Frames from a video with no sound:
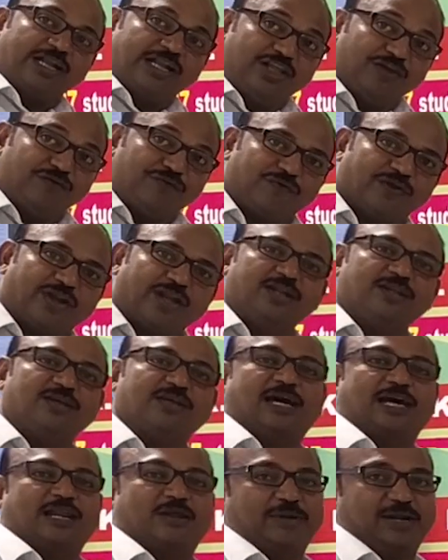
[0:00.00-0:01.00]
different
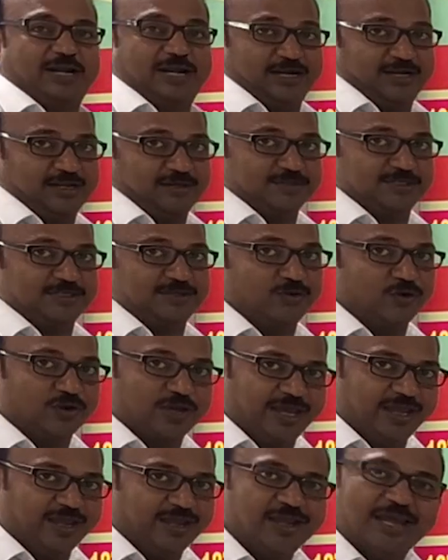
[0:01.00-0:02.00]
carbon atoms
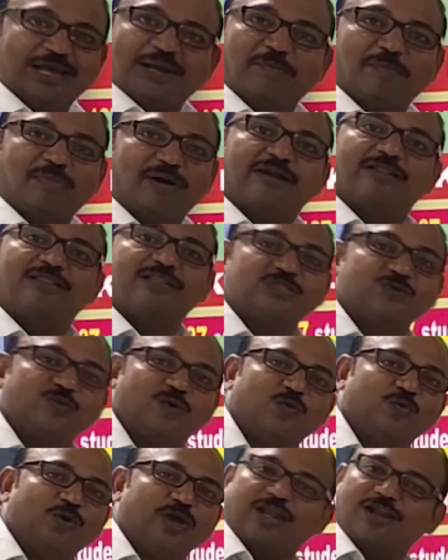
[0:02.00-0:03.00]
okay but this
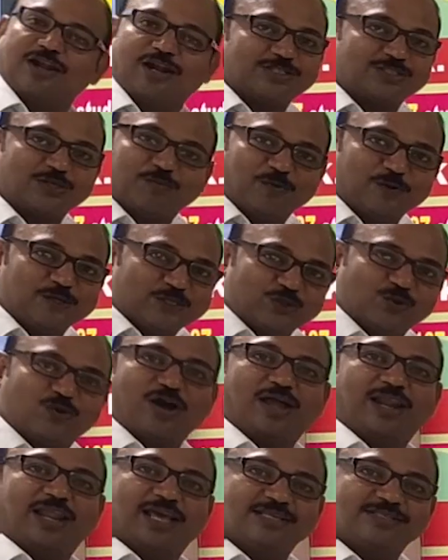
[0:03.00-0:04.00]
one we are not supposed to
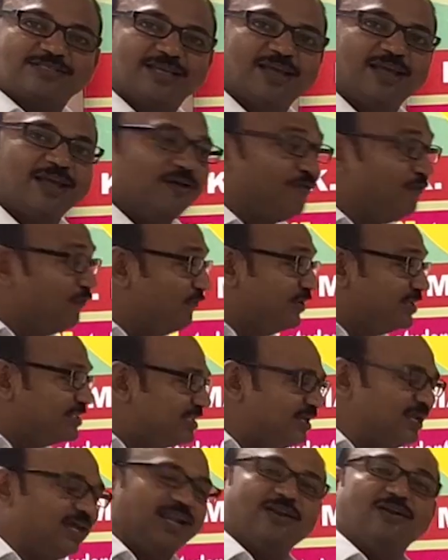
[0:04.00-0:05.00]
call as
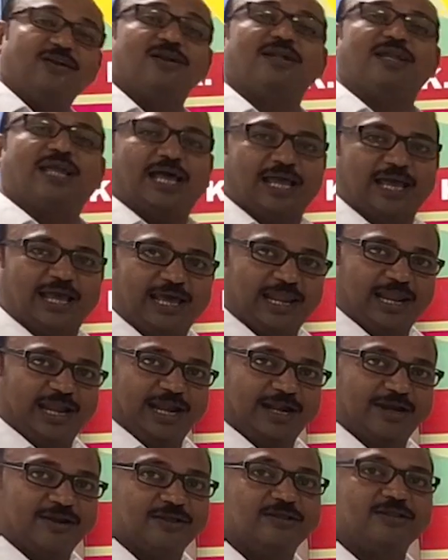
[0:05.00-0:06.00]
vicinal
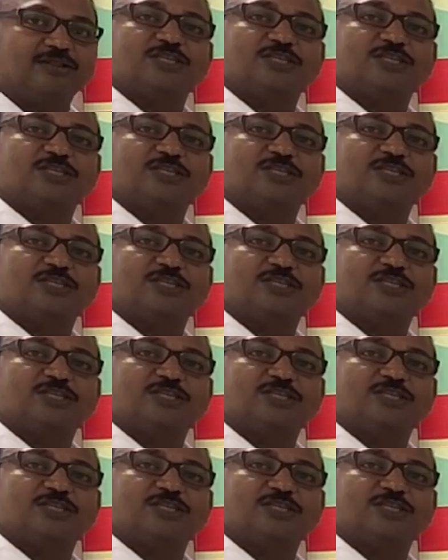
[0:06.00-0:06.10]
dihalide.